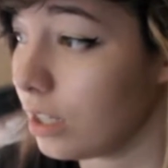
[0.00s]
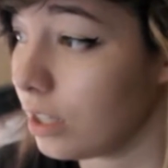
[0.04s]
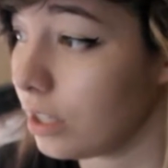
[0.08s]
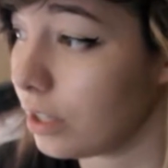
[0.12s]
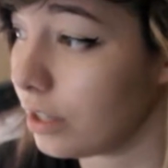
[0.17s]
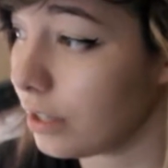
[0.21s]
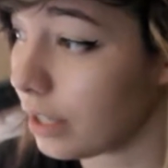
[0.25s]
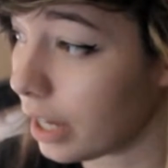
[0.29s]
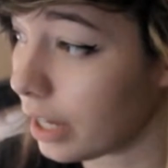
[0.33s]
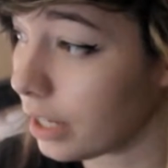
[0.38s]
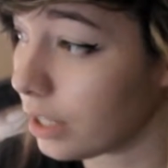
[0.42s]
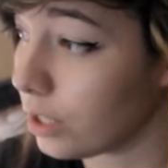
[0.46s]

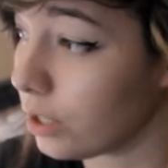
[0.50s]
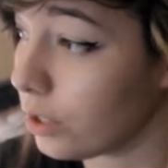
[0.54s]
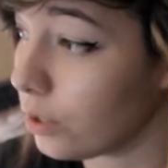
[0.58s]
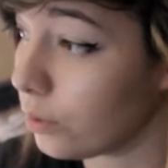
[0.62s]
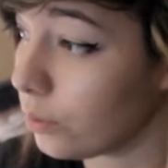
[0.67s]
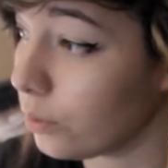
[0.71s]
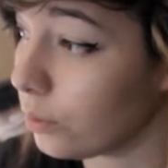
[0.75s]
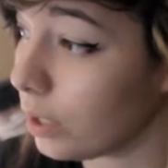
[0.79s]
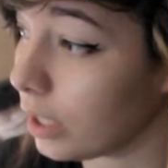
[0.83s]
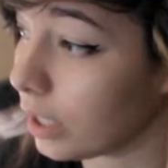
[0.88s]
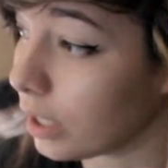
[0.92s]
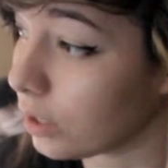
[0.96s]
that
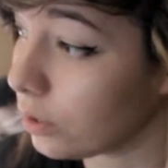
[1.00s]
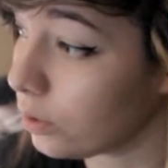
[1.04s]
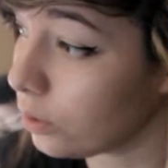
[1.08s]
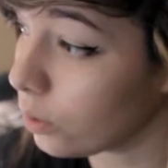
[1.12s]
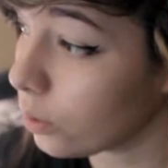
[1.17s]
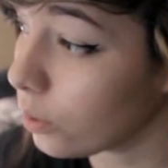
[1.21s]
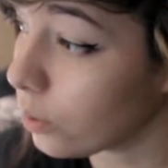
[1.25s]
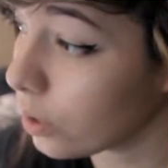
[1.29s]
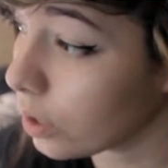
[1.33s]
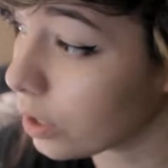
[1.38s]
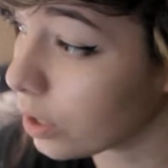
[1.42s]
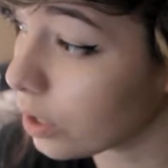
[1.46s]
you
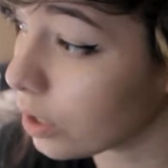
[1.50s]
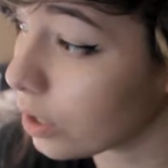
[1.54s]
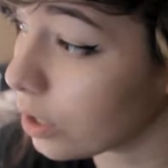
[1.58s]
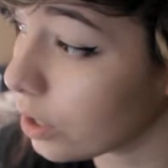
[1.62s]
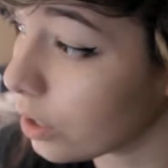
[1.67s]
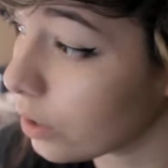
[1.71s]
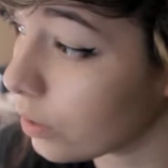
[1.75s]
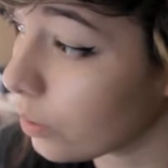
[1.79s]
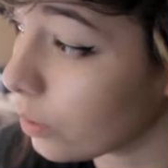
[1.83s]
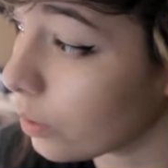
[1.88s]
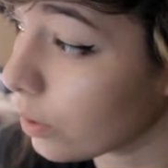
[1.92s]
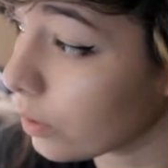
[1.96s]

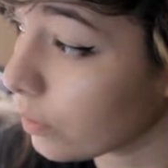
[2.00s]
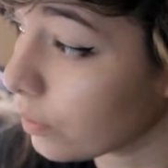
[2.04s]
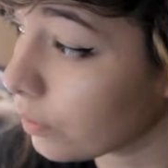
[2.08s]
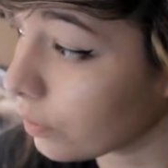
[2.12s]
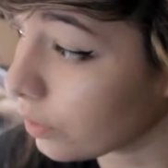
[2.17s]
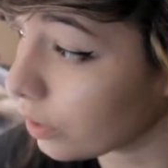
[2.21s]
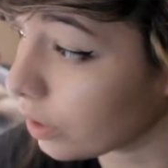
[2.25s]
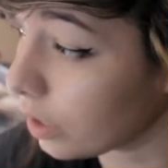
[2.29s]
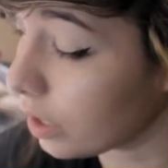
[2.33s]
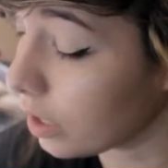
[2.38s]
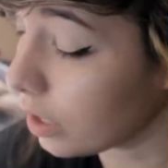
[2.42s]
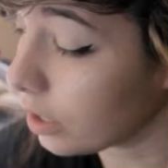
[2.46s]
ignore or
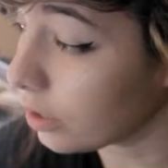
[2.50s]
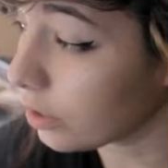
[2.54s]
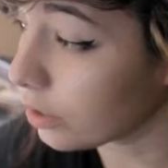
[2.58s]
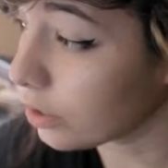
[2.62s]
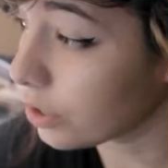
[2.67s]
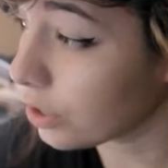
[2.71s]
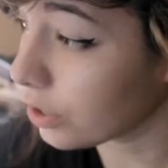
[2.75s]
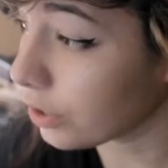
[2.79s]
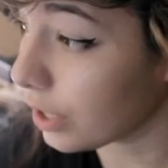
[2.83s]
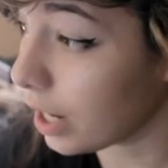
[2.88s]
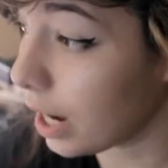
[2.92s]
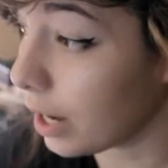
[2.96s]
forget your
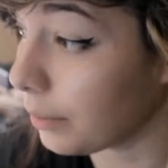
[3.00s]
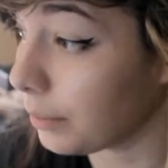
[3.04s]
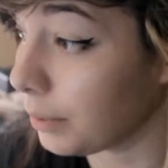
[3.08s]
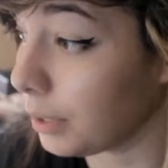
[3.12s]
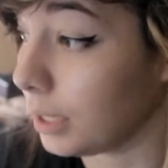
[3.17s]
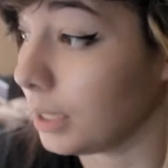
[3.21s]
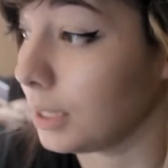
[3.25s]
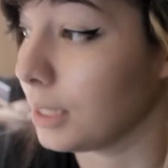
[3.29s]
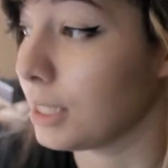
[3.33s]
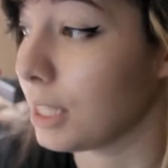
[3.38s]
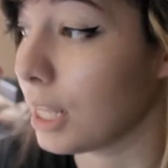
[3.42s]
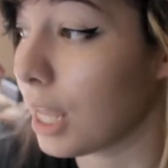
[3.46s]

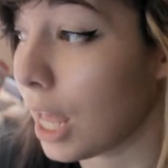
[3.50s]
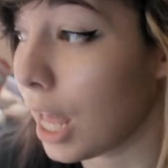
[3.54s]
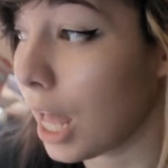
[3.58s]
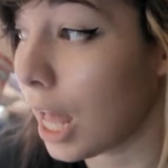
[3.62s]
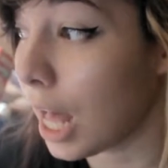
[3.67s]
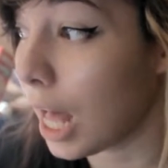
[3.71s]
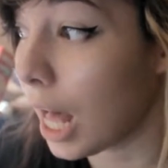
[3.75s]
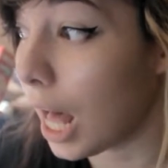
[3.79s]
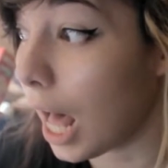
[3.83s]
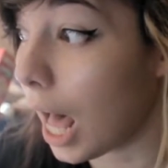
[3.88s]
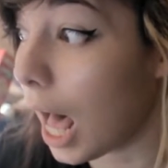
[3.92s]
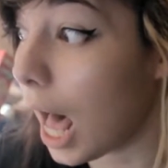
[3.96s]
surroundings.
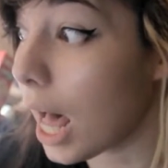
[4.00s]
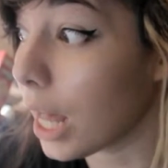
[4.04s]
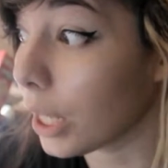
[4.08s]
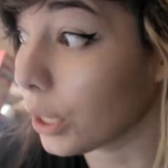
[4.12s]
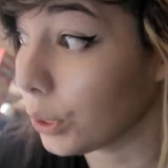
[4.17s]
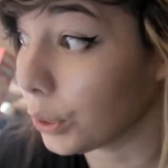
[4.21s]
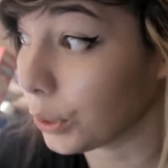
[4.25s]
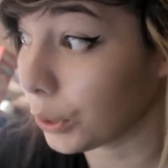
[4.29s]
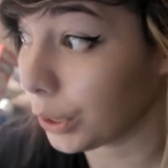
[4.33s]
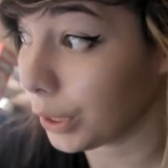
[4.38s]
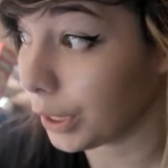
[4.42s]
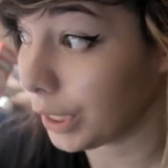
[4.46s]

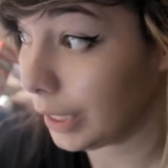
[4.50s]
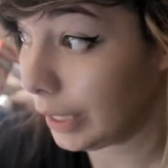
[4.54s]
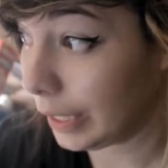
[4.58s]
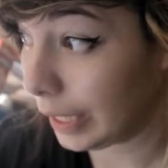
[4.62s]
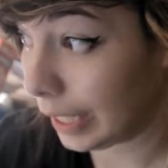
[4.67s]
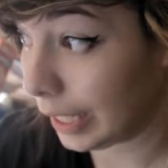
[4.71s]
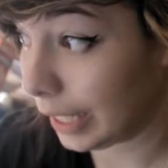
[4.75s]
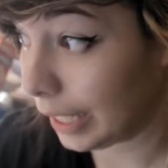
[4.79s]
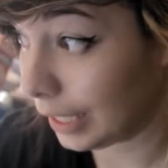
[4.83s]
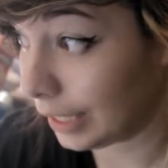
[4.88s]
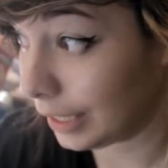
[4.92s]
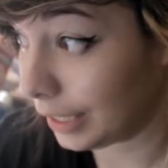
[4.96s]
Agree,
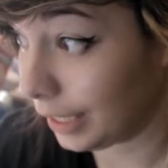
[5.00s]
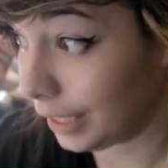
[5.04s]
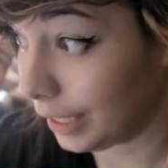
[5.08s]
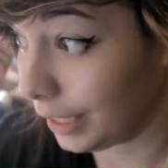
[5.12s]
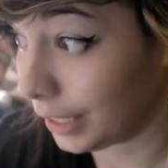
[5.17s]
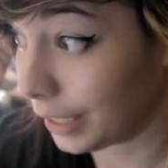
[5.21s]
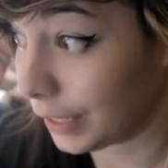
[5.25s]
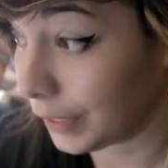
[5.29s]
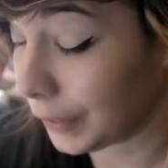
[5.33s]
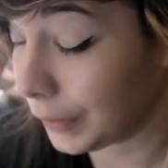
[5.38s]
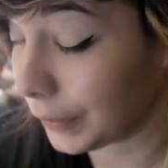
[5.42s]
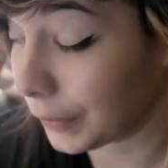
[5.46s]

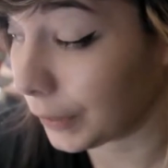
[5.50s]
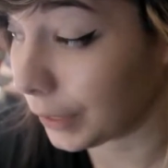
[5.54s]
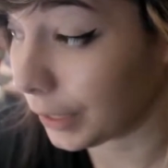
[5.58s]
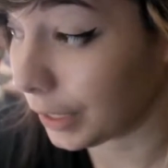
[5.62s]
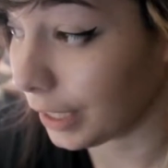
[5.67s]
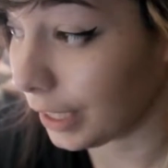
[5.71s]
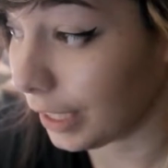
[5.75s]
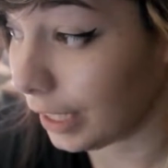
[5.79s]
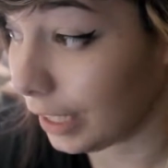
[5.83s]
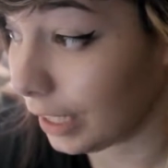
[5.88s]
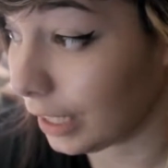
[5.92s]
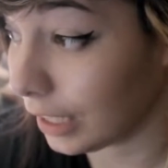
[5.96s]
honey,
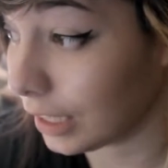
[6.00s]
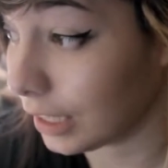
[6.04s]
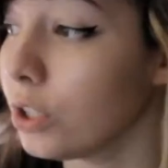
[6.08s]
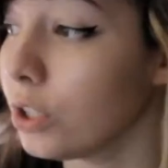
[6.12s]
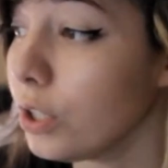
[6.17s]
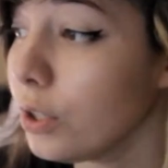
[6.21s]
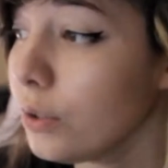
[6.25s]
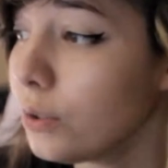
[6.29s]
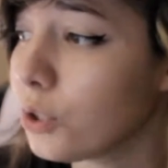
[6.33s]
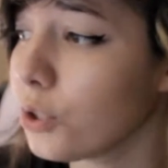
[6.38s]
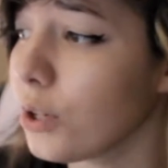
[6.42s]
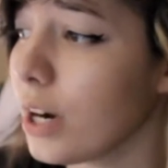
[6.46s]
agree.
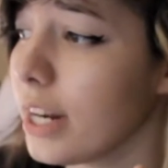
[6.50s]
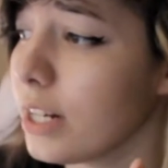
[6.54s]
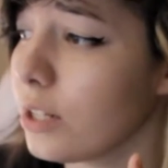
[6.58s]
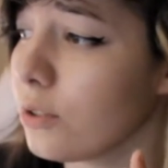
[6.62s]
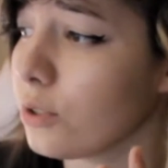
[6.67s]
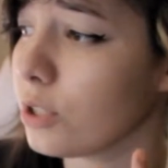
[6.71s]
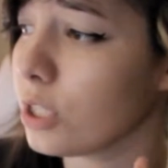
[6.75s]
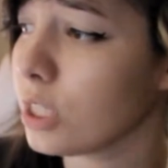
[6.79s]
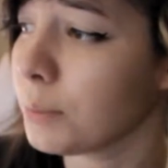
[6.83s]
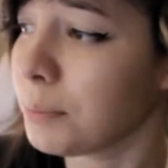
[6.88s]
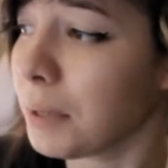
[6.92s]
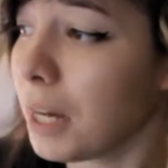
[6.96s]
You try
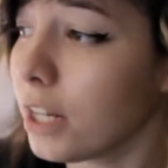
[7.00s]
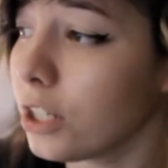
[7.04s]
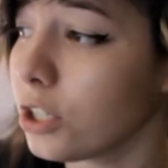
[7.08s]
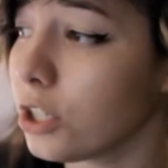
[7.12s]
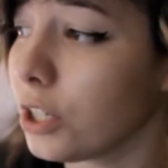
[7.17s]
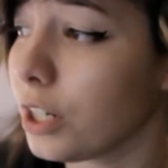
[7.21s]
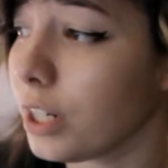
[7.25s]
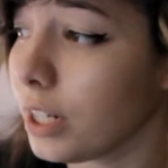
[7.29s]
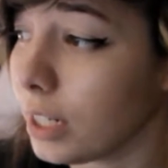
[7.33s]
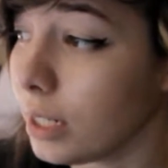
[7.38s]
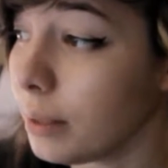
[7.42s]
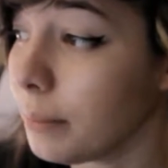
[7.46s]
to respond
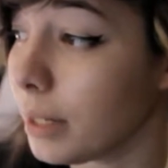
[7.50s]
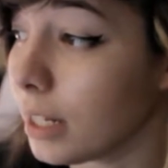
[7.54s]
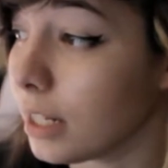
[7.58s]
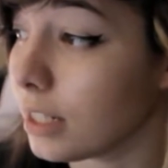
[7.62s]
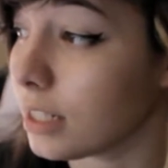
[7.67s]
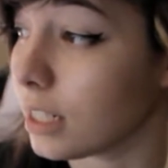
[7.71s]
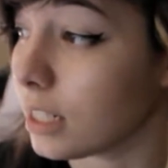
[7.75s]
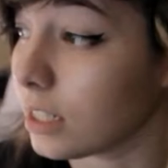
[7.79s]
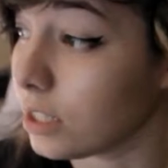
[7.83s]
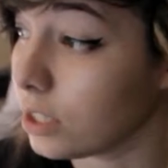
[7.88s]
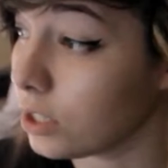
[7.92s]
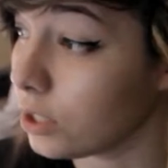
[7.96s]
to your
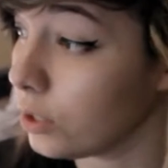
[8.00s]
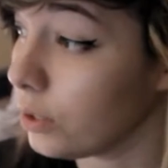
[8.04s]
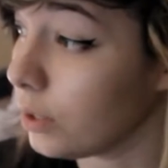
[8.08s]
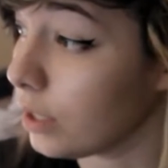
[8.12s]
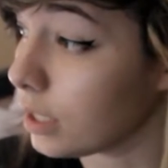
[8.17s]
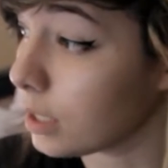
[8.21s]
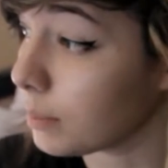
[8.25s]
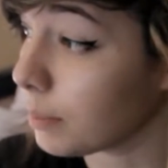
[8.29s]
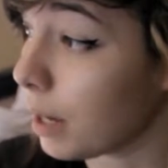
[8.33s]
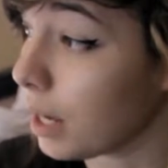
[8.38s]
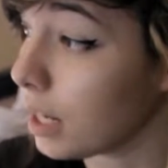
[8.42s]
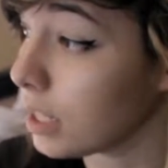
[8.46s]
emails as soon
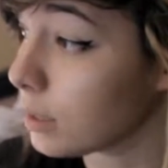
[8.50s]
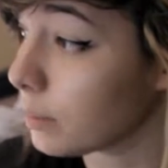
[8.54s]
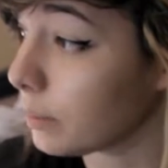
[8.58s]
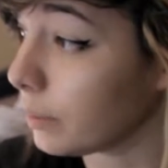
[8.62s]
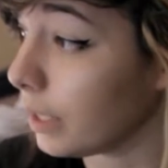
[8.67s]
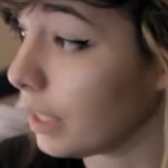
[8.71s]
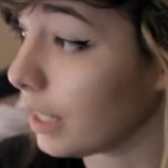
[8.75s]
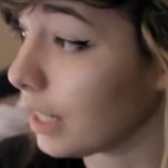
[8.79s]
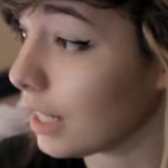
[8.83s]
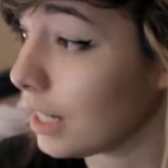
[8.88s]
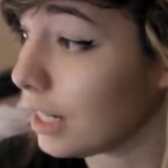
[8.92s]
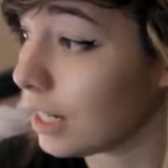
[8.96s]
as
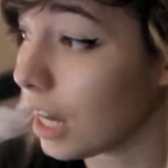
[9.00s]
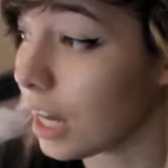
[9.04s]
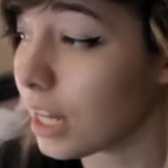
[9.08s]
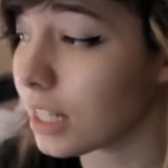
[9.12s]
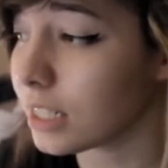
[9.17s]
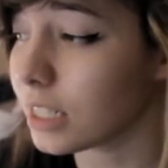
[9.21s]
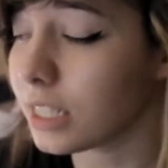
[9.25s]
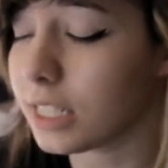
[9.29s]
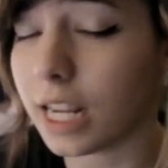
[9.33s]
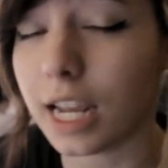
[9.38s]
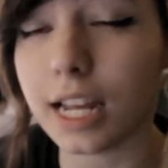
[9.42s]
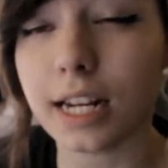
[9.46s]
possible and
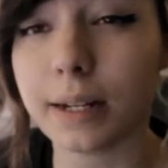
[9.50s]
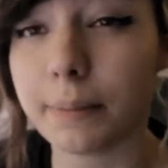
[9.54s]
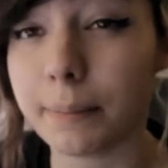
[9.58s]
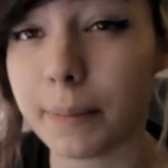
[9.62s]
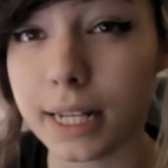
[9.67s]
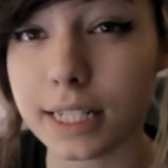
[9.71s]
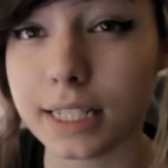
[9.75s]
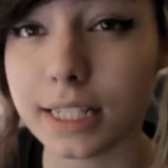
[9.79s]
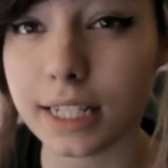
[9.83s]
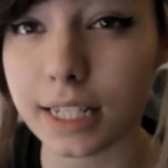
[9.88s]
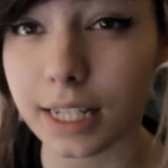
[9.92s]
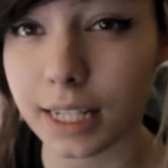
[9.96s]
cannot stand a
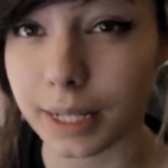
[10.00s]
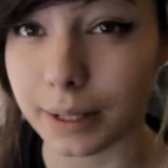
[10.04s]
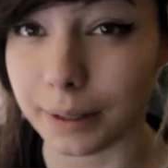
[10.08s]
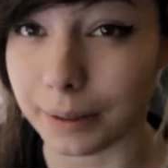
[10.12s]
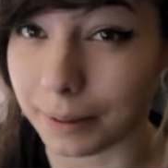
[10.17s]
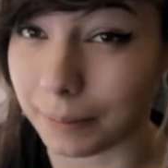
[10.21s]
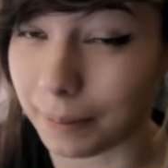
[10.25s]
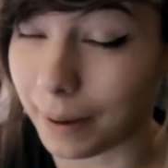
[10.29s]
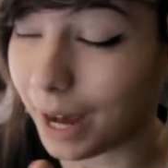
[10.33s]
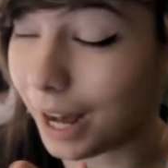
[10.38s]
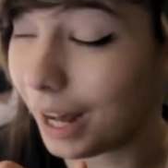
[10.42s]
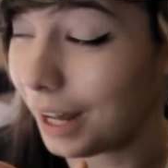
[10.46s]
messy
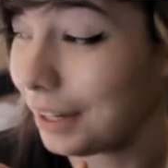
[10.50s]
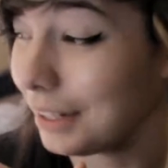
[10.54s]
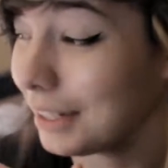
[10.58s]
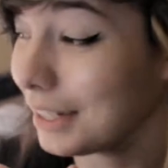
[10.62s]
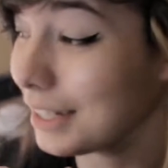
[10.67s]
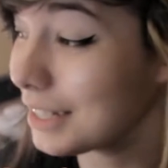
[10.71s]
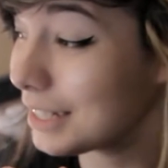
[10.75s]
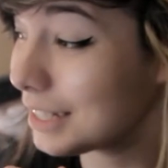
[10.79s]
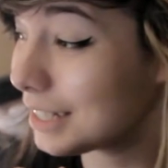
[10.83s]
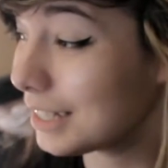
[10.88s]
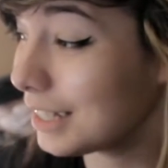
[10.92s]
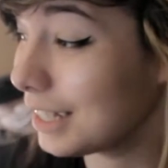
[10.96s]

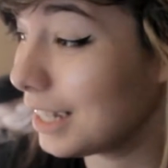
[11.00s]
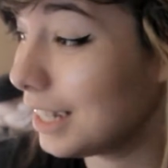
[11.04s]
inbox.